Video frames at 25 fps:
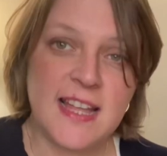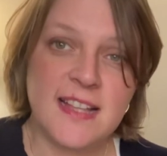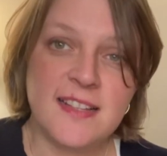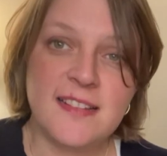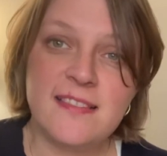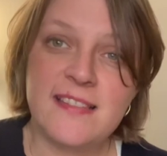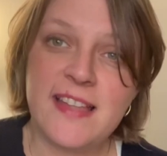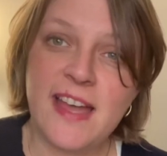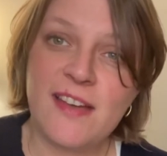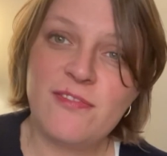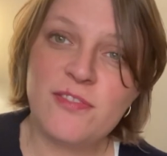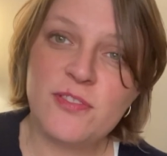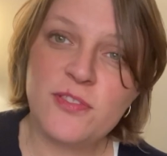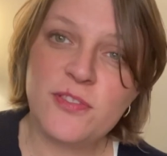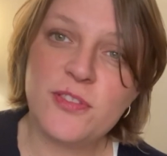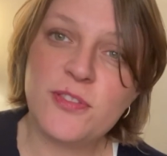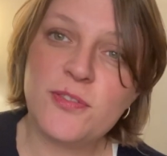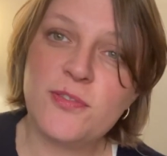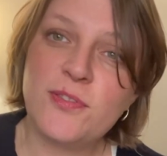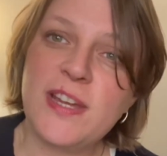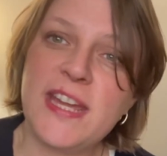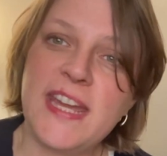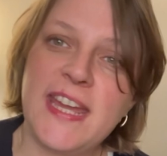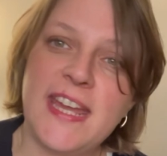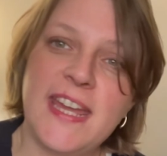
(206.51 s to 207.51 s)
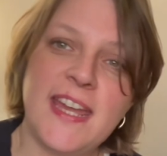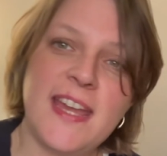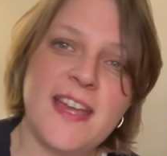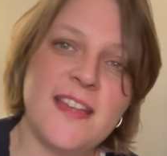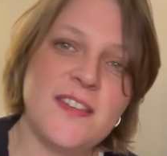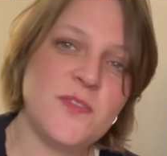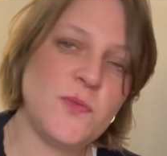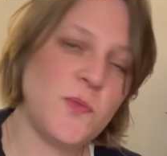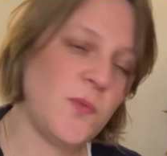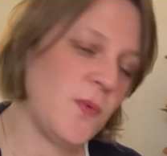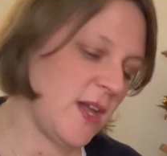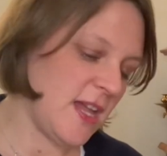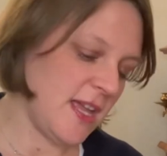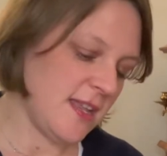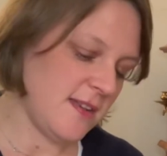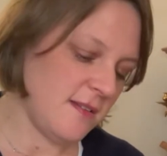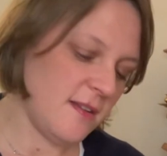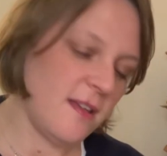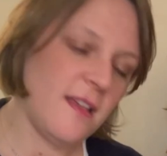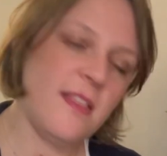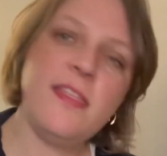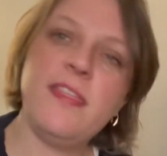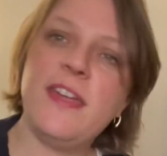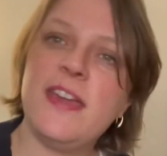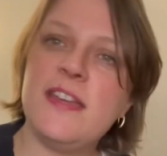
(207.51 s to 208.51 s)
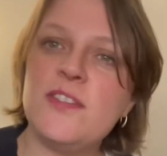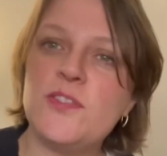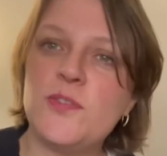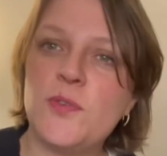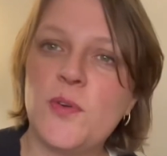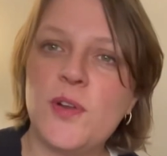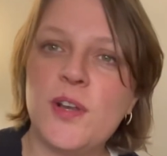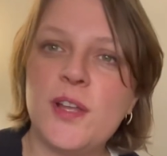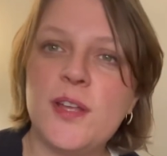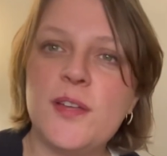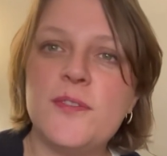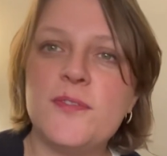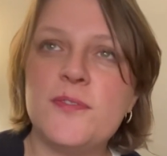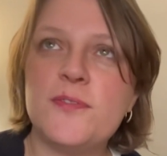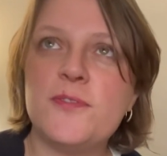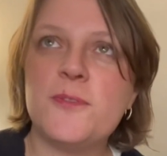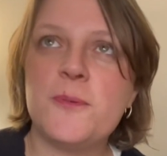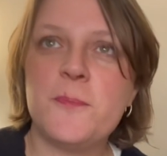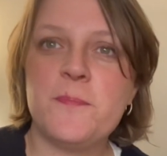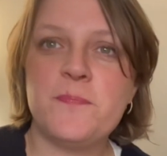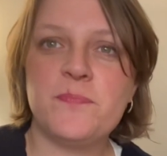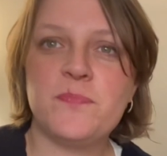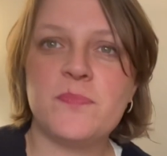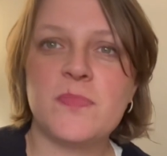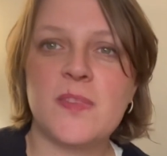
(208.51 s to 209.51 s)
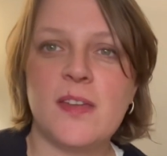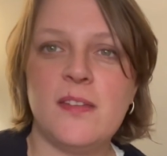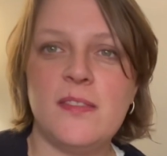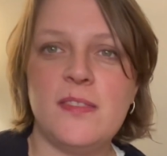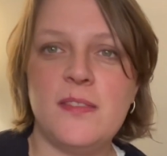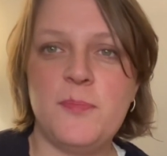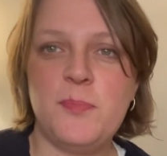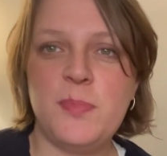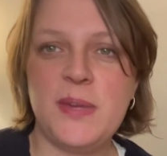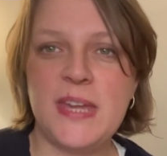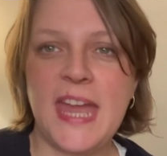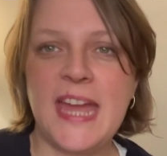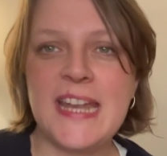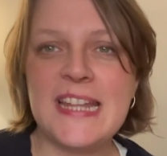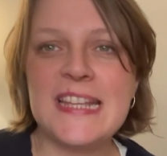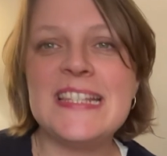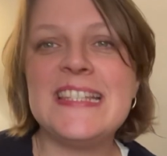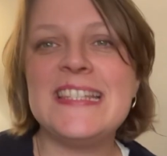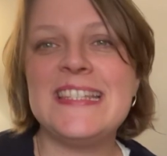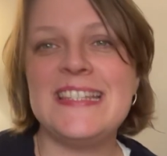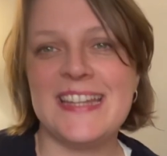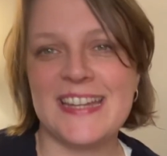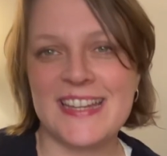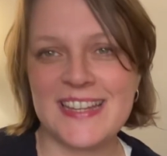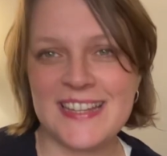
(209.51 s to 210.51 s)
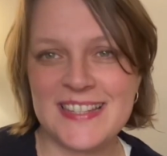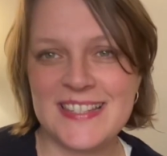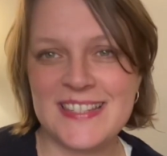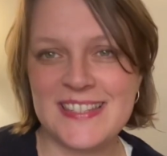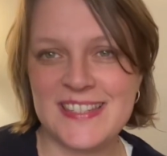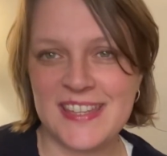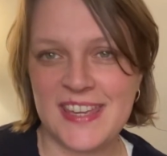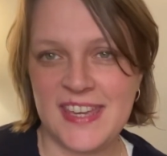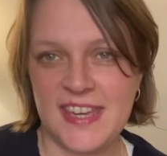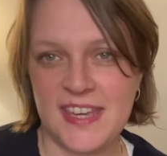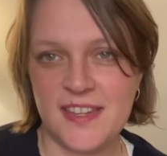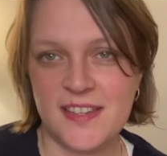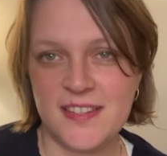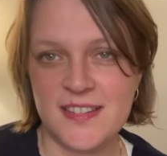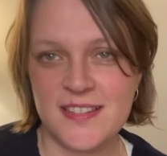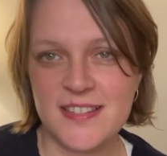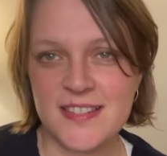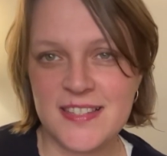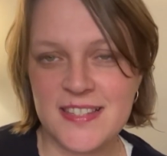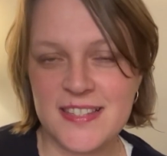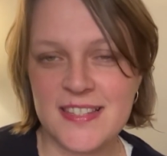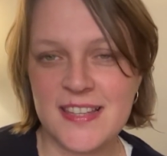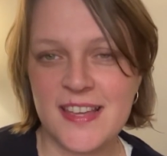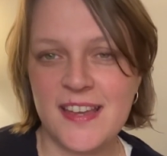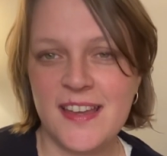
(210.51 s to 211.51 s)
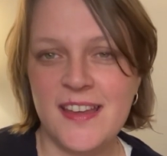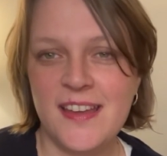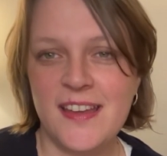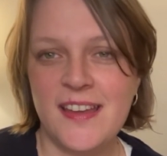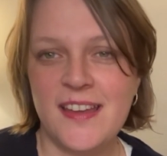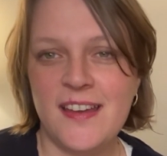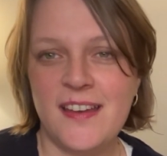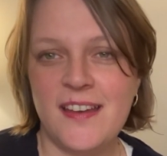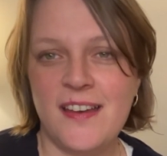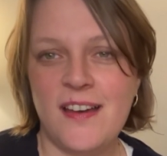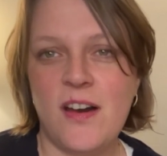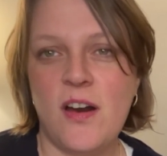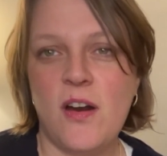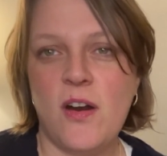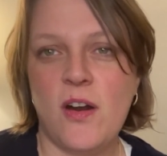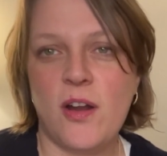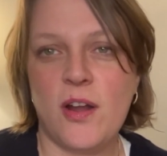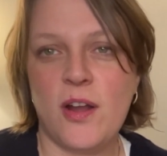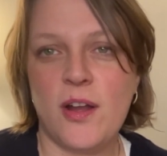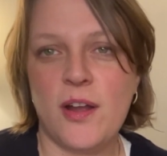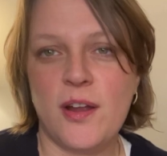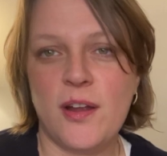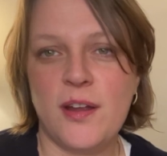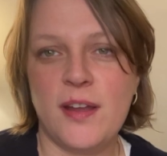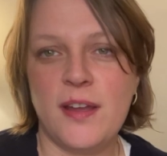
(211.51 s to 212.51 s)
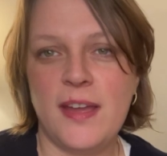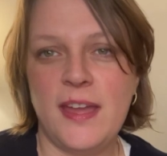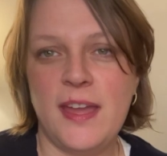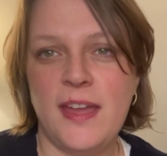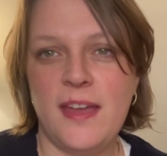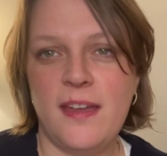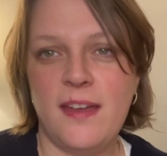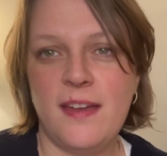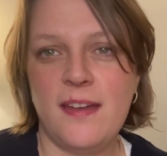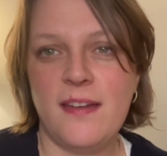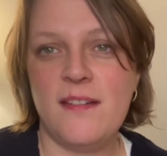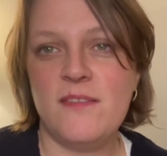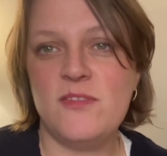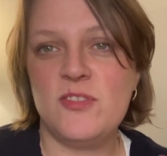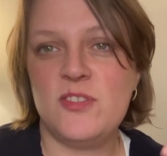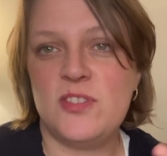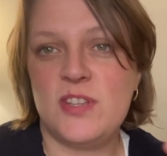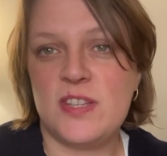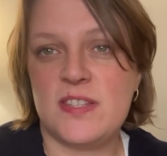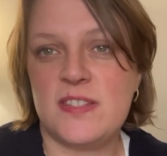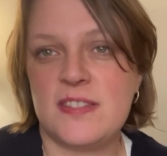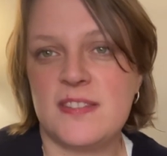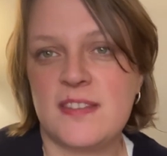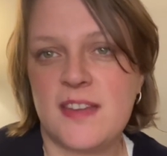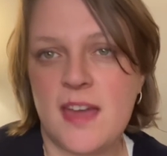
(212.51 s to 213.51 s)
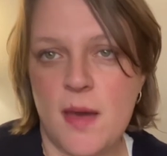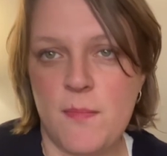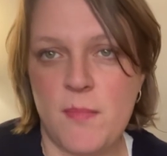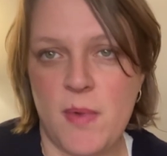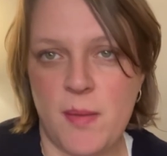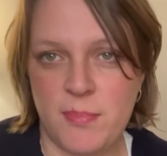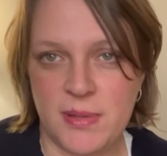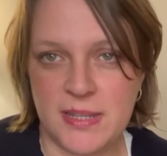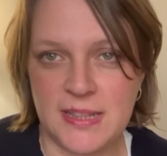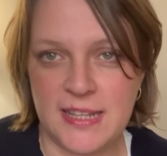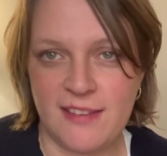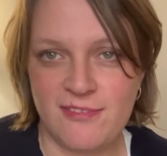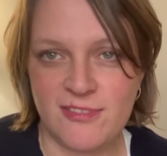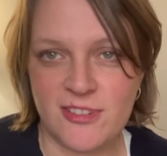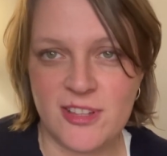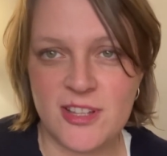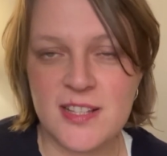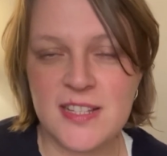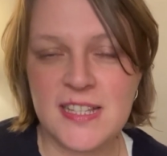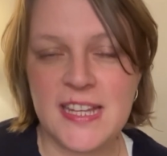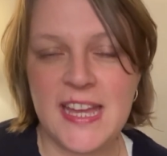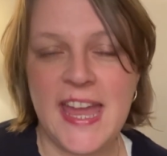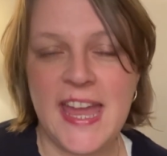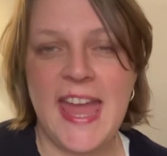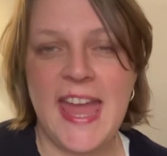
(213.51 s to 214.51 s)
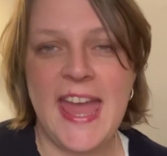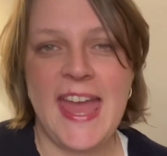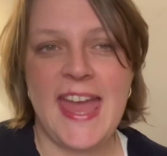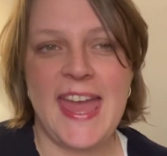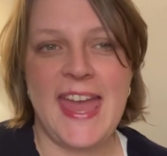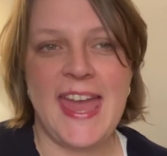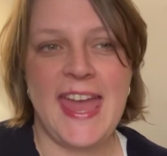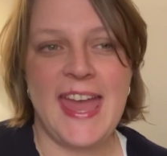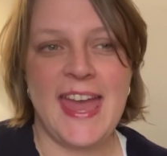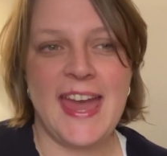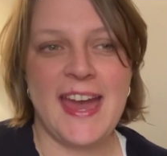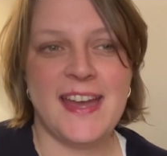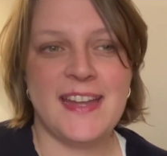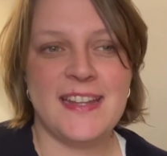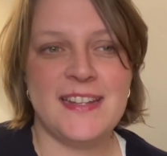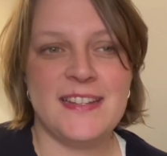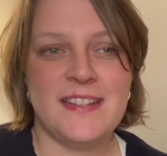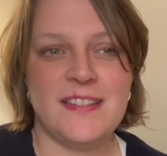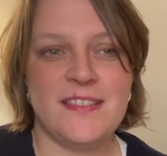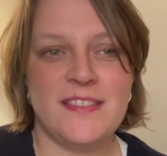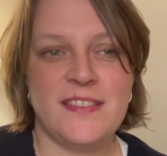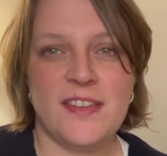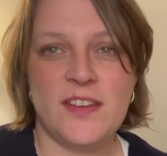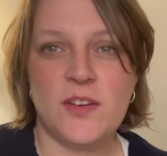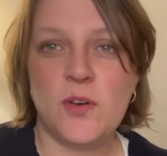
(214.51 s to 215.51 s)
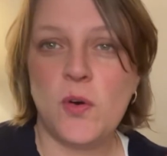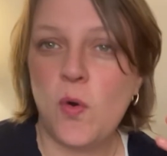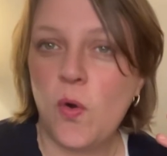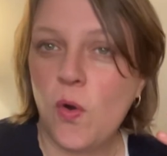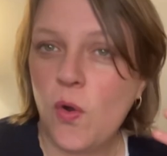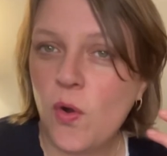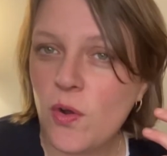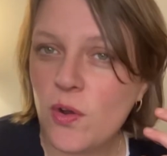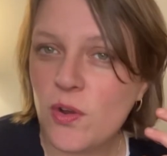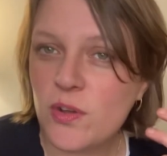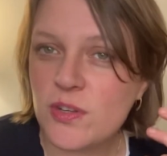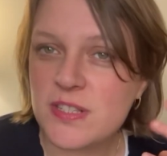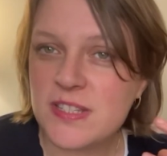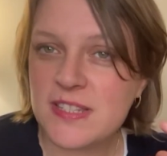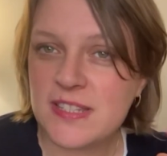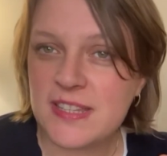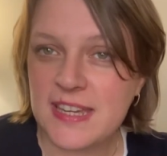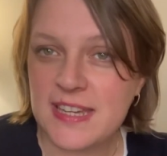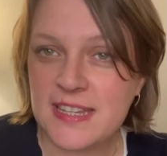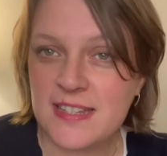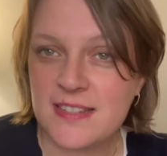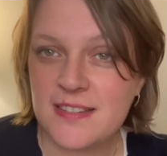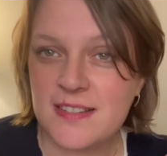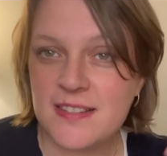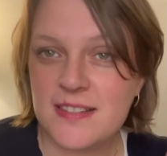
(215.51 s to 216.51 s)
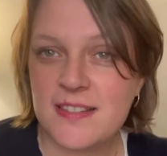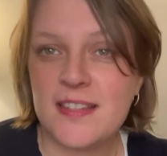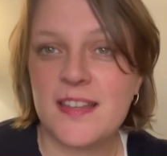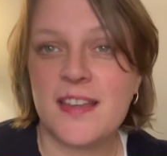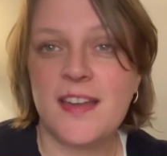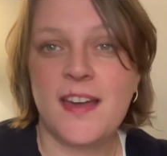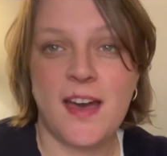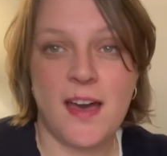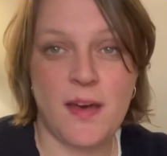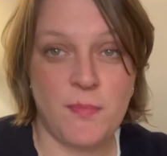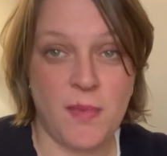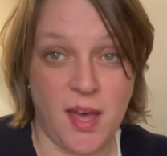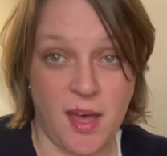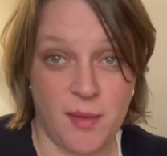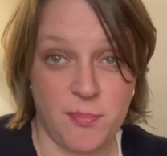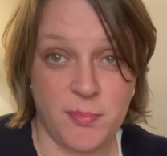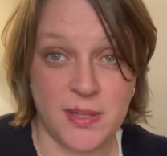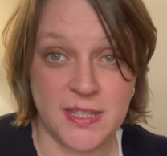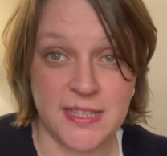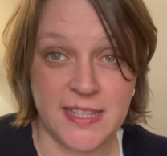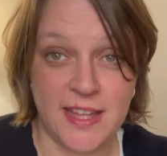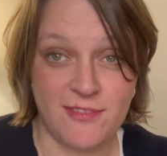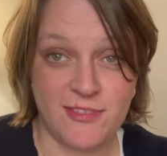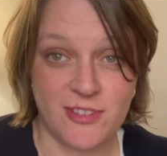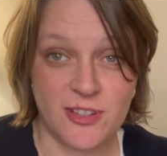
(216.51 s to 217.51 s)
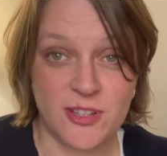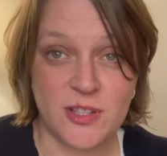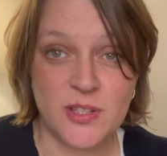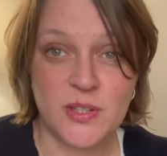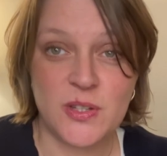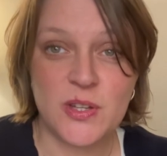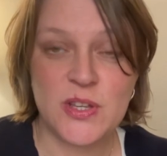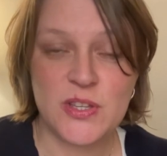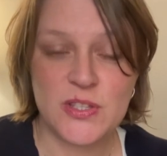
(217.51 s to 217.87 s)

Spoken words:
Level 3 is when the pianistic skills are just come up a level, and the oral skills come up a level.